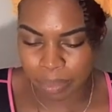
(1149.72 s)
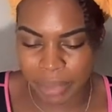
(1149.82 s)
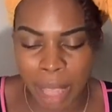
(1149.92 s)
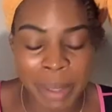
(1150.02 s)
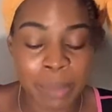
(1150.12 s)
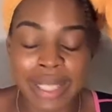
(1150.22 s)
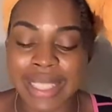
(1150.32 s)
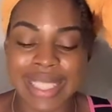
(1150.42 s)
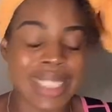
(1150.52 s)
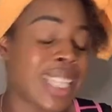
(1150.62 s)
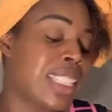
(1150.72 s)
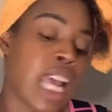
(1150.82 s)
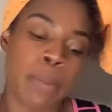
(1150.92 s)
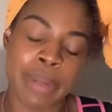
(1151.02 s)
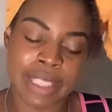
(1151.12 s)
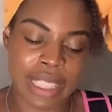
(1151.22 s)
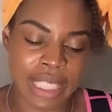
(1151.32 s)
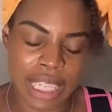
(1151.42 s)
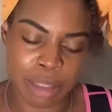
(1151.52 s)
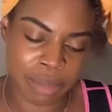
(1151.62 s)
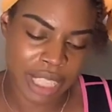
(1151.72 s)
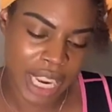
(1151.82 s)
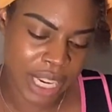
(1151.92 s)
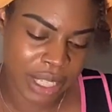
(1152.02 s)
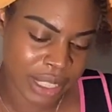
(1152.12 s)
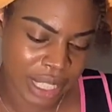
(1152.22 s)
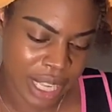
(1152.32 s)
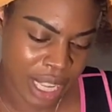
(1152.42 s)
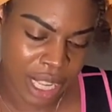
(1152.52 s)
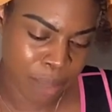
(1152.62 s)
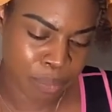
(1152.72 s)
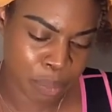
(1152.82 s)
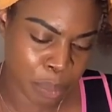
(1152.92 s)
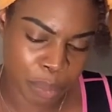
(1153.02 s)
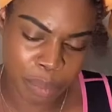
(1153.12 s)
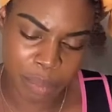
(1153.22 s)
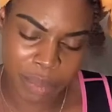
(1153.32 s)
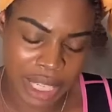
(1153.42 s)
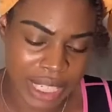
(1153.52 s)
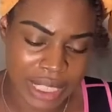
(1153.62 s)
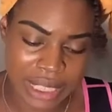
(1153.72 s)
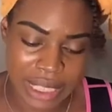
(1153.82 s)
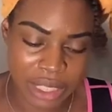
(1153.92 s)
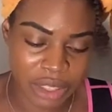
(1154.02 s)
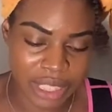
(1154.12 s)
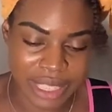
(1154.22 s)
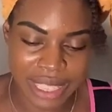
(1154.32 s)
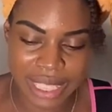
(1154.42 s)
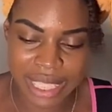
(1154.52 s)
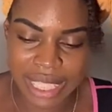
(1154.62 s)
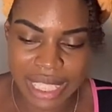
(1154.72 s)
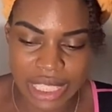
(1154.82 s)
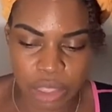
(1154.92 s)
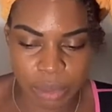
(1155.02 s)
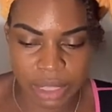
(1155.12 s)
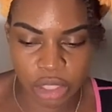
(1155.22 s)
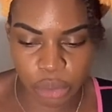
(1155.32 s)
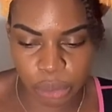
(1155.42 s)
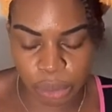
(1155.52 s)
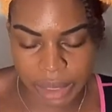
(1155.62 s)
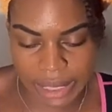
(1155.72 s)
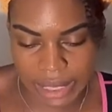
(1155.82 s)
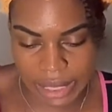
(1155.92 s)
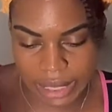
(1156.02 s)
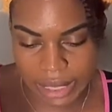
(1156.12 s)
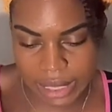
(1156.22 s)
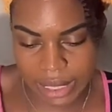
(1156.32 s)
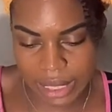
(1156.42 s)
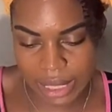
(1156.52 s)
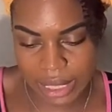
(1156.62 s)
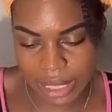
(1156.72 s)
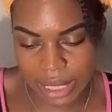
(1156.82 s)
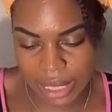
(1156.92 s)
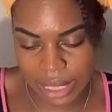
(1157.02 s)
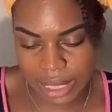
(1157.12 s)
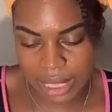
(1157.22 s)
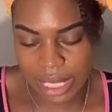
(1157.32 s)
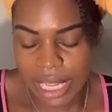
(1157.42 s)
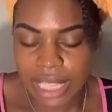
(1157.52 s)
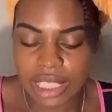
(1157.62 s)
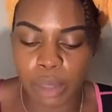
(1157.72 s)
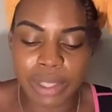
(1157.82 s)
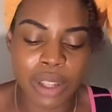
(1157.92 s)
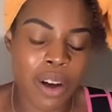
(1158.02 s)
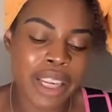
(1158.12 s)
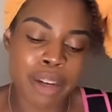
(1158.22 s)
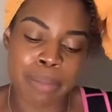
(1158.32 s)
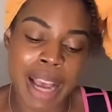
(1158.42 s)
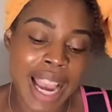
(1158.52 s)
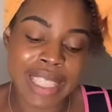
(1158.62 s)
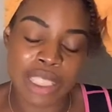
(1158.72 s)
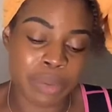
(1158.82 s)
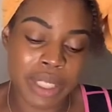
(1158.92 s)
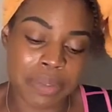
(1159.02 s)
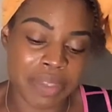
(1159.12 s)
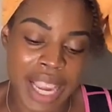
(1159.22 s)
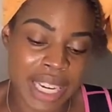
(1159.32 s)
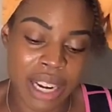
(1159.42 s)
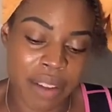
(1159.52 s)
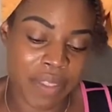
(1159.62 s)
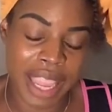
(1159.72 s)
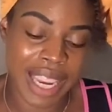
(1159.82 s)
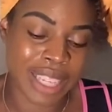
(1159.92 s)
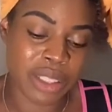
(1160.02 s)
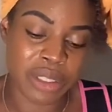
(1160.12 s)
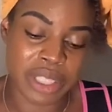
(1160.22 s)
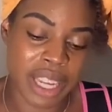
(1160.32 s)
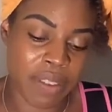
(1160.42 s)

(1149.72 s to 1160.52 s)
I mean, when success happens, it comes haters. Again, this energy is really tricky. So what's on your mind is really fighting off that energy.